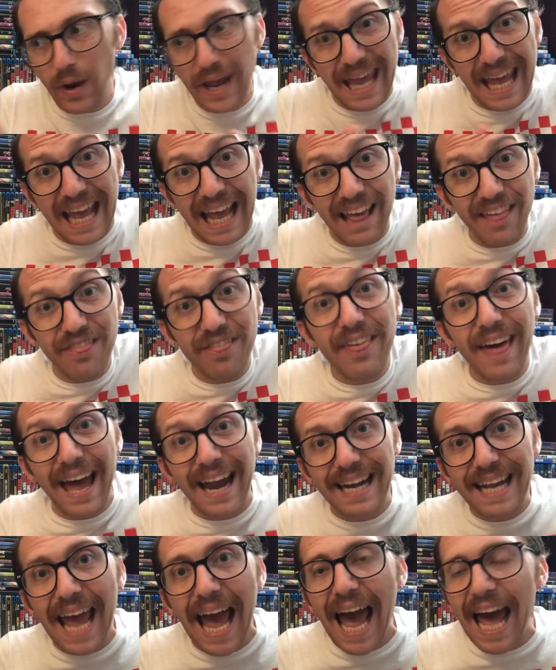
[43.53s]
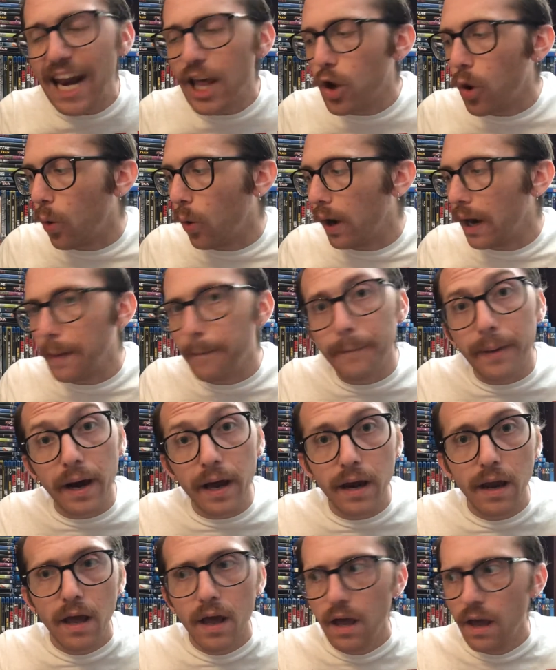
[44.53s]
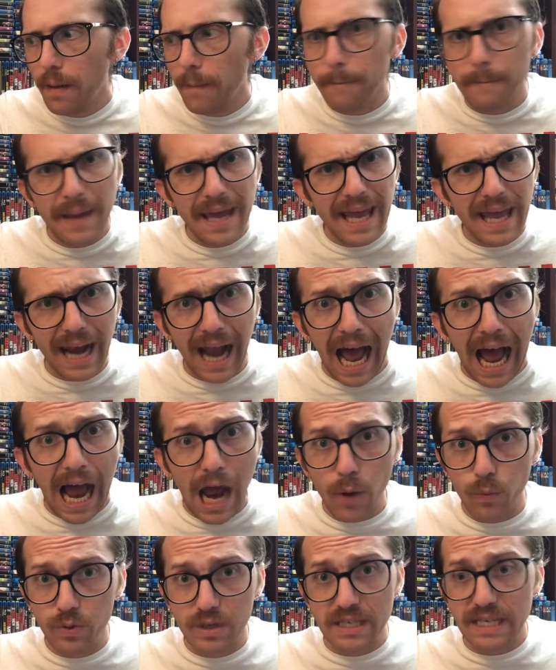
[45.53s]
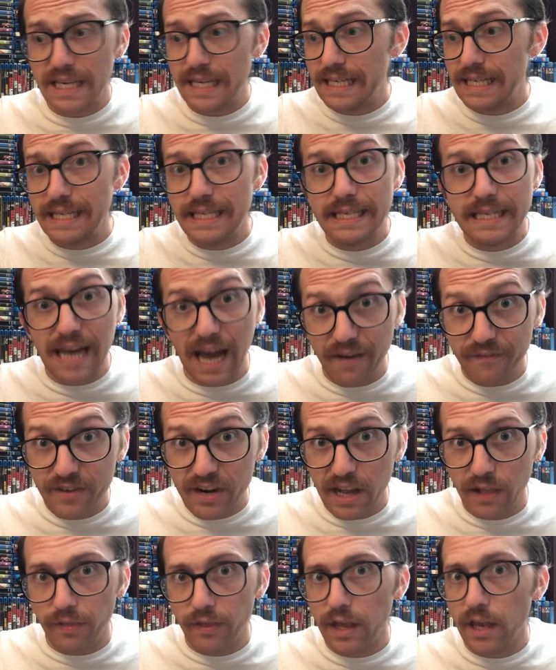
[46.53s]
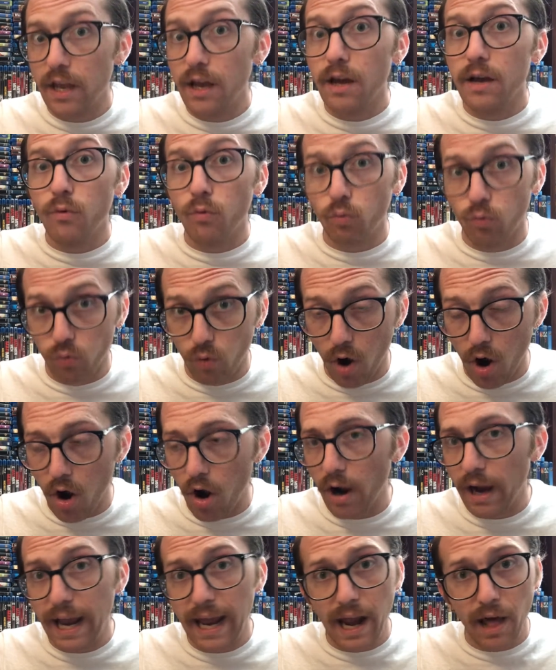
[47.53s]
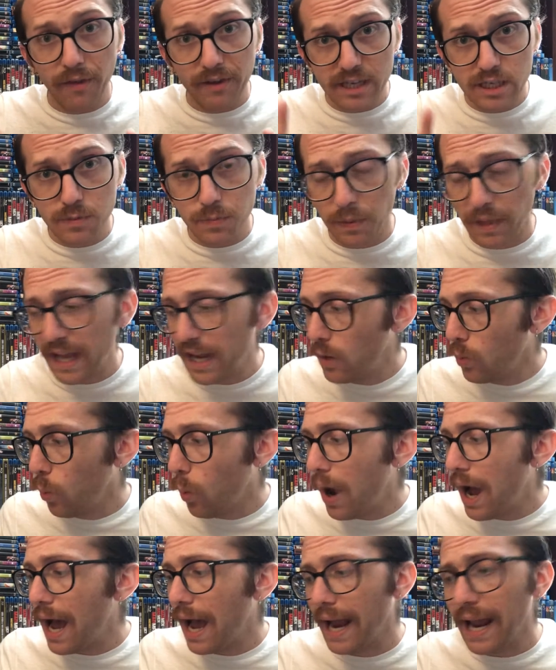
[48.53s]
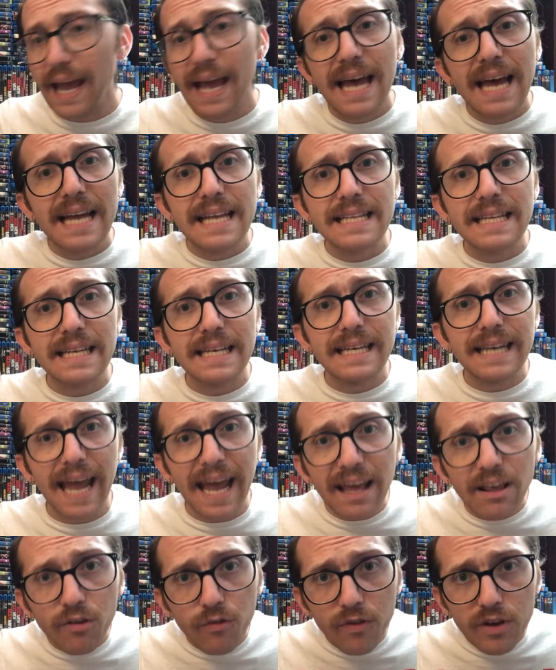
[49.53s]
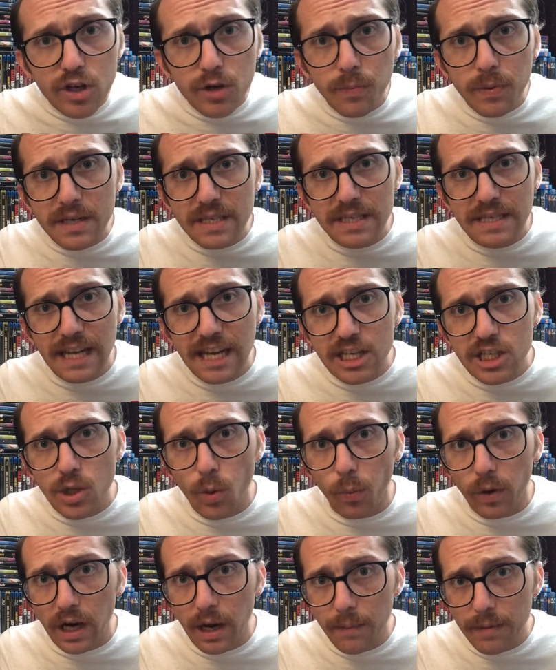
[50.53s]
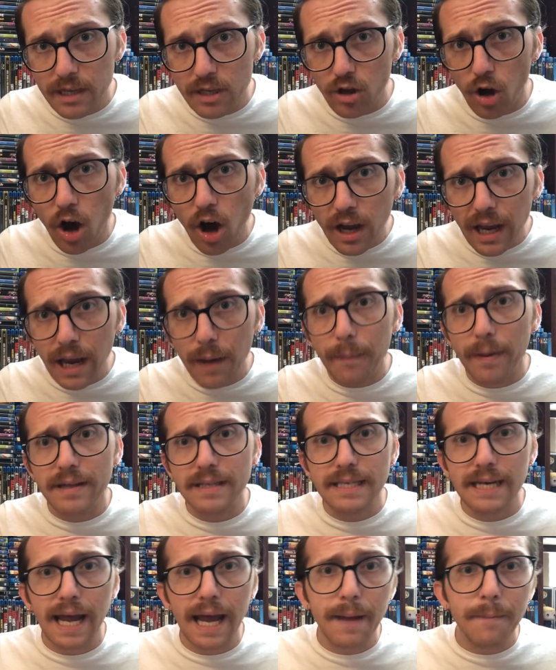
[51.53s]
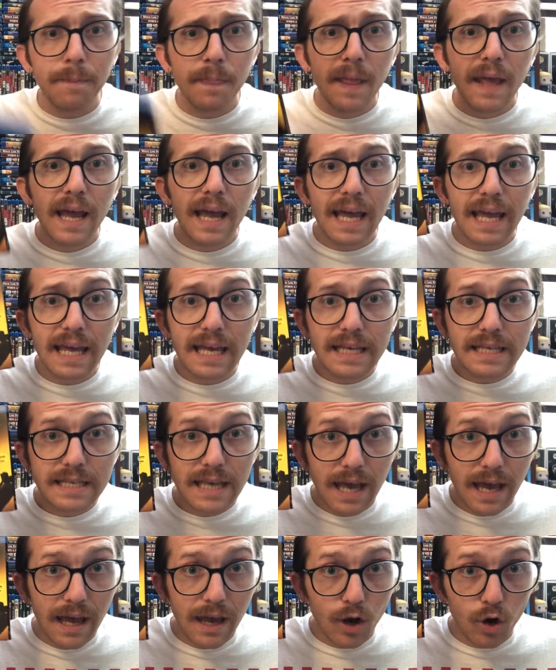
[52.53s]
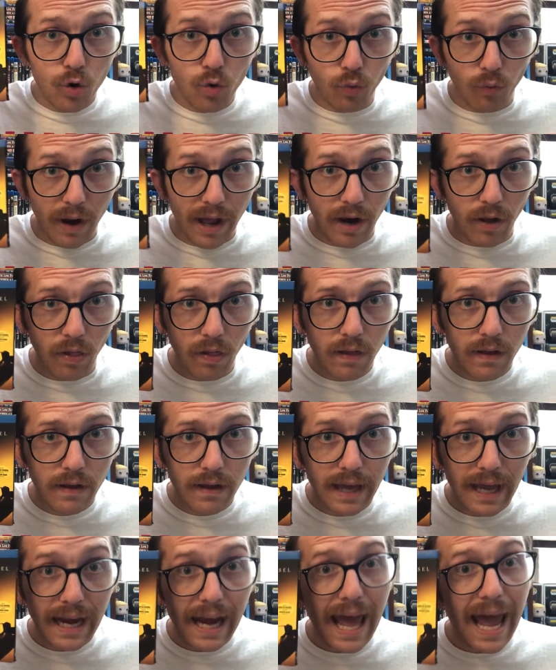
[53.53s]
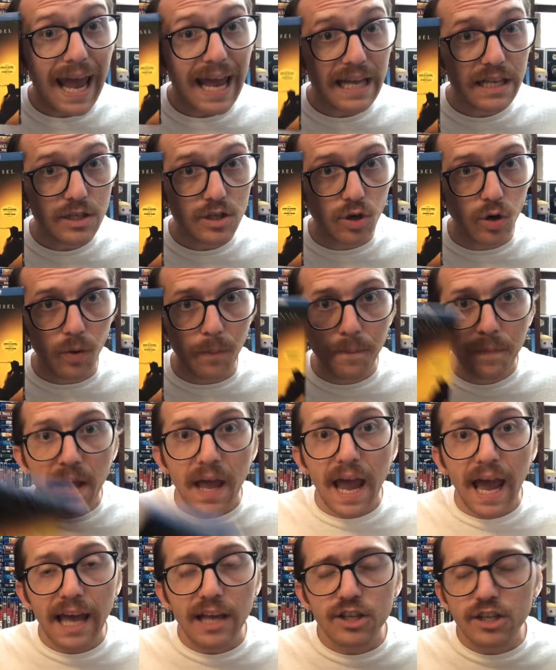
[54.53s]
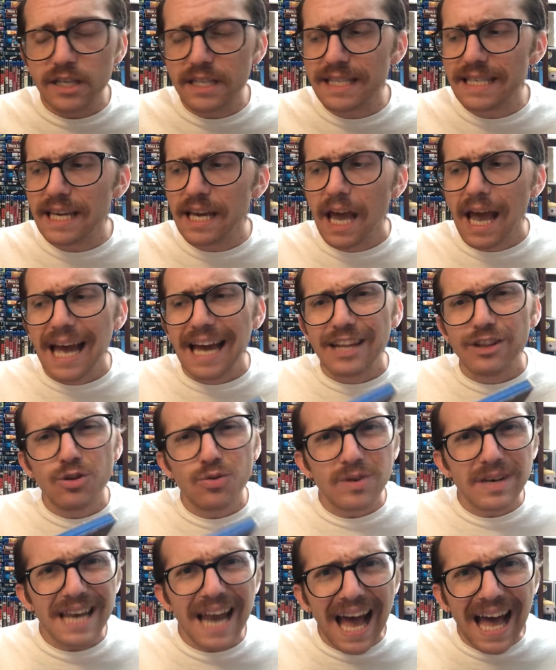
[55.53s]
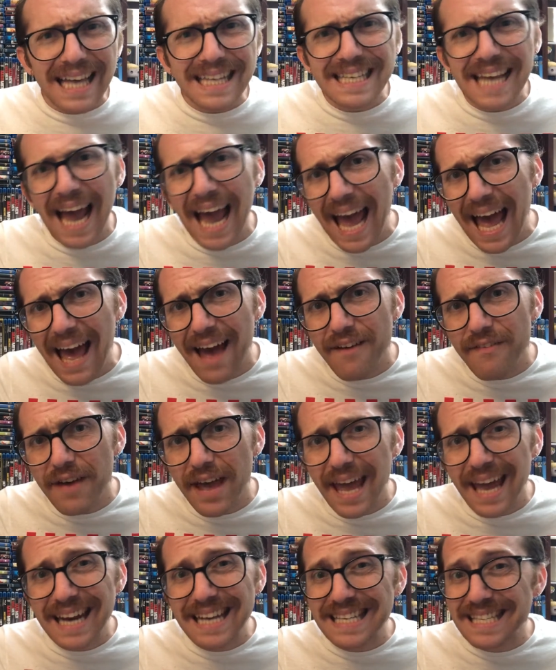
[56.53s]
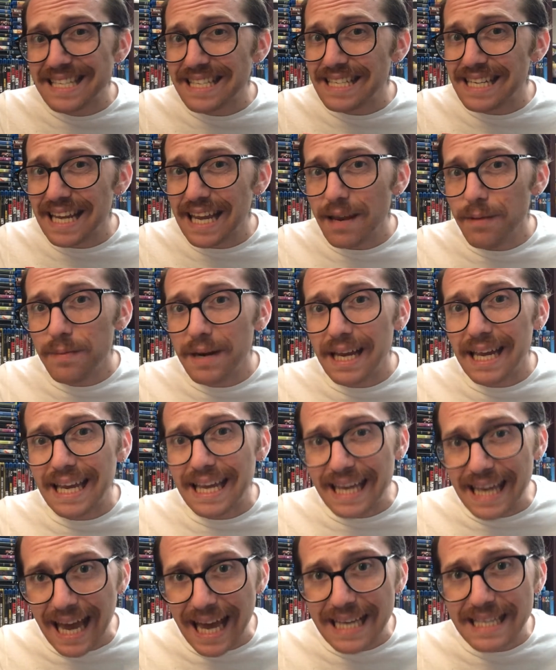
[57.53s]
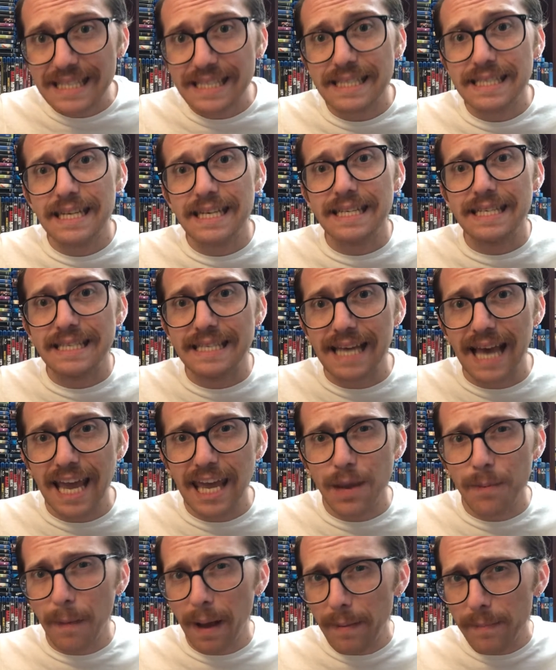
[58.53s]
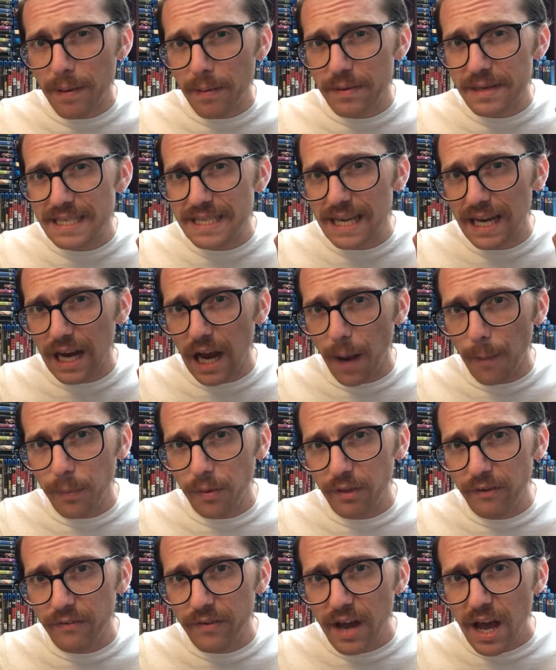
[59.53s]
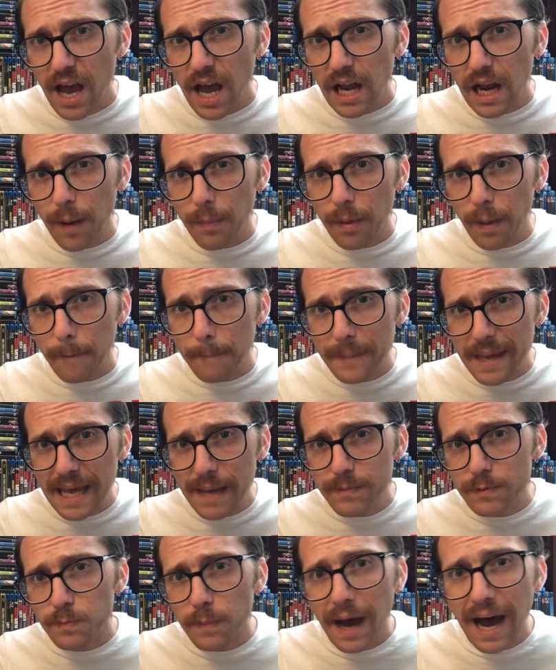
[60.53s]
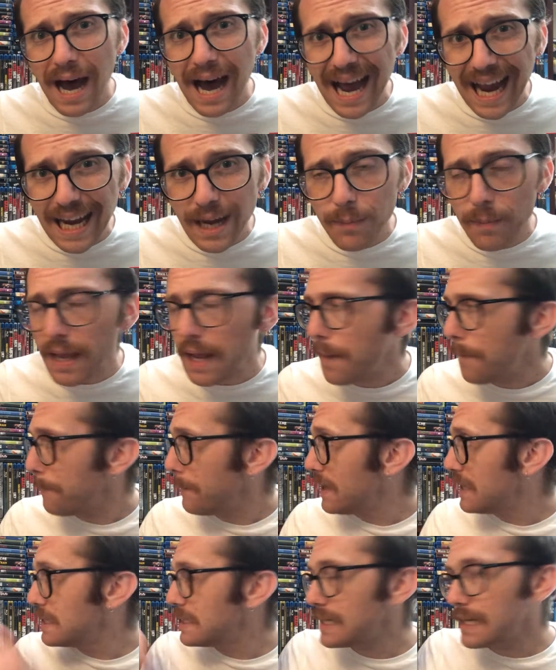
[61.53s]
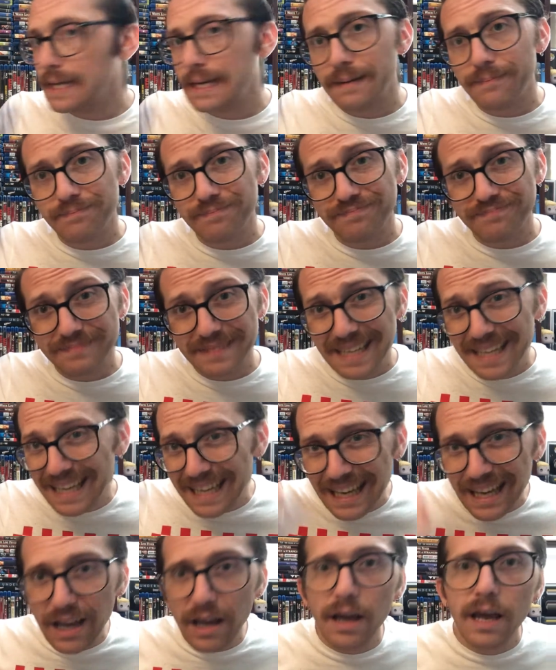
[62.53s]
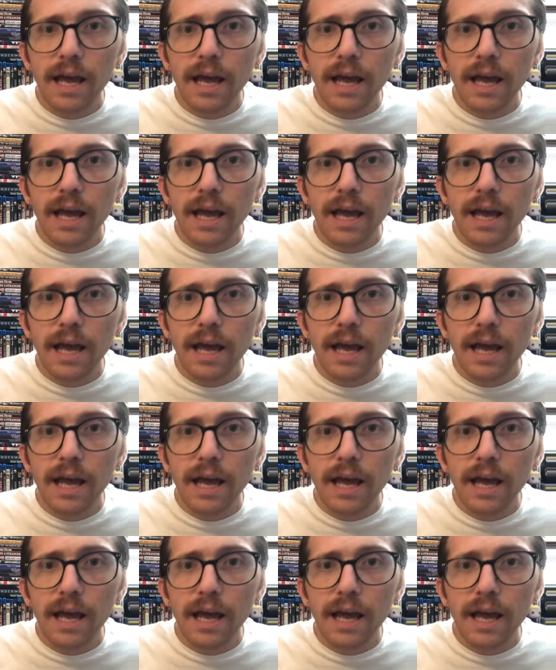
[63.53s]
in that category, but man, I was definitely wrong, and I'll explain why. Today's feature presentation that we're going to be talking about today is Gretel and Hansel. And as you can see, do not have an esteemed guest today. You might be able to see a couple of peeps behind me, but yeah,